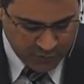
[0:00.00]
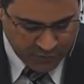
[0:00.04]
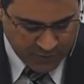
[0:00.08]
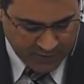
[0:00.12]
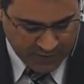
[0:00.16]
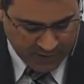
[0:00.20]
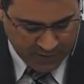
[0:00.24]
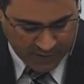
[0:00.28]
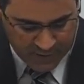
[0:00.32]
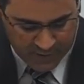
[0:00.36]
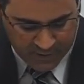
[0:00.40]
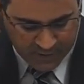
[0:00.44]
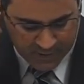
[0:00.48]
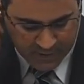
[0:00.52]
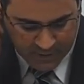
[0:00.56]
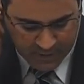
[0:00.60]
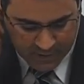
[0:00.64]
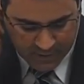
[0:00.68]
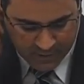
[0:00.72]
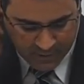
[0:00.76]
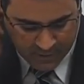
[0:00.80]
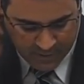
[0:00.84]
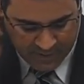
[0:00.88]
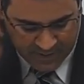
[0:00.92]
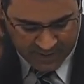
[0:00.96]
She misses
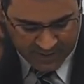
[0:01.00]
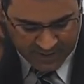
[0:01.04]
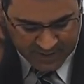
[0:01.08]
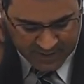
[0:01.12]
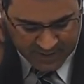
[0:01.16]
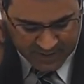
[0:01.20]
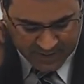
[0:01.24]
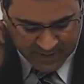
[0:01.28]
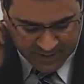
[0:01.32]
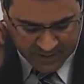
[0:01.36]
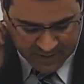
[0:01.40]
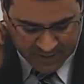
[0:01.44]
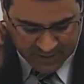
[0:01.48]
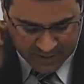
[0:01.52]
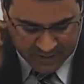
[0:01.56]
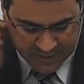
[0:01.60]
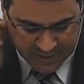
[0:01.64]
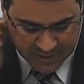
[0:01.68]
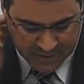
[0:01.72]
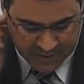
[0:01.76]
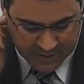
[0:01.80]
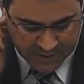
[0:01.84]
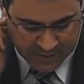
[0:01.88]
many services.